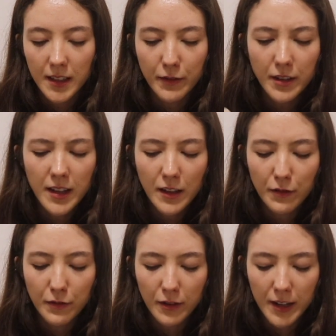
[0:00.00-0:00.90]
even like
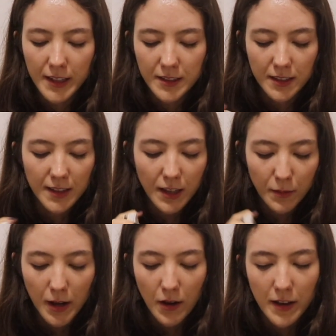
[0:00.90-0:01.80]
afraid to think
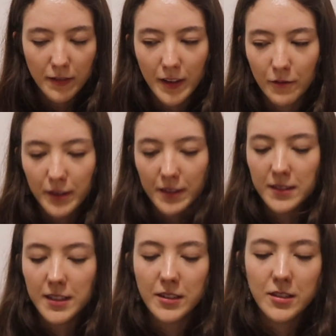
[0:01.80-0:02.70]
about. I think with this
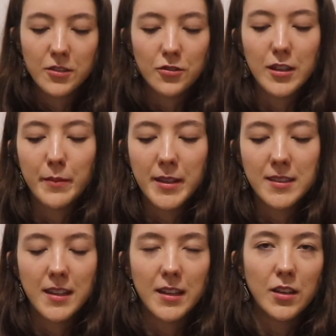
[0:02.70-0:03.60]
dare to dream,
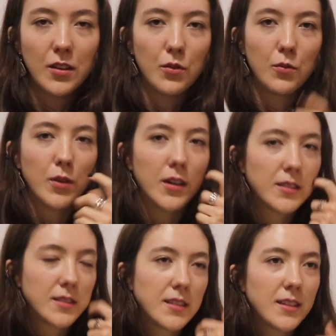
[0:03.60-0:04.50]
it's like you
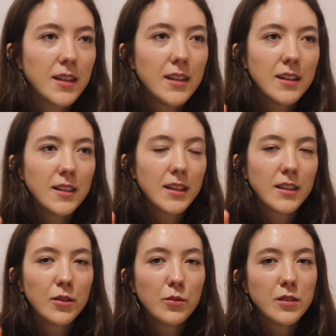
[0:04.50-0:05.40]
weren't, like
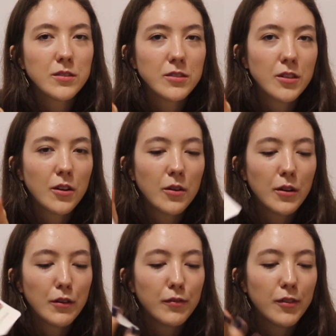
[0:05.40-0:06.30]
you were so
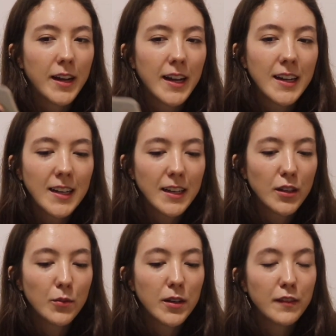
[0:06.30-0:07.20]
afraid, like
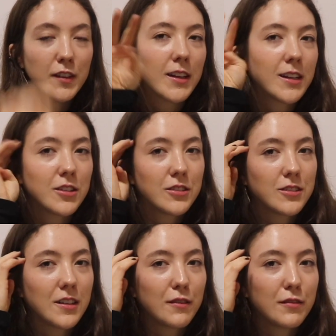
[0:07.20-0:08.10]
you wouldn't even let
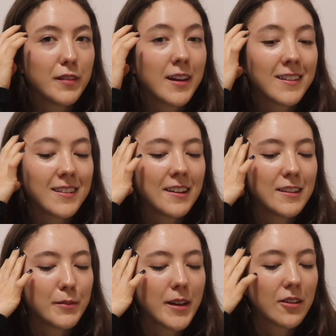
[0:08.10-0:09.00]
yourself
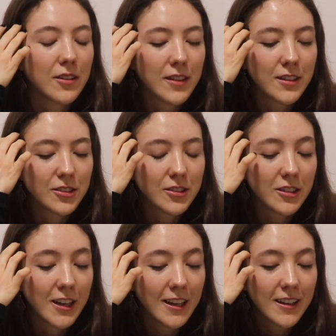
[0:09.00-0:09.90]
fantasize about it, that you're
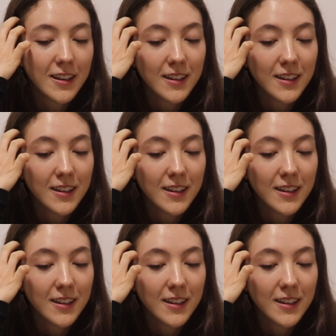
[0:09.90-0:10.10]
like,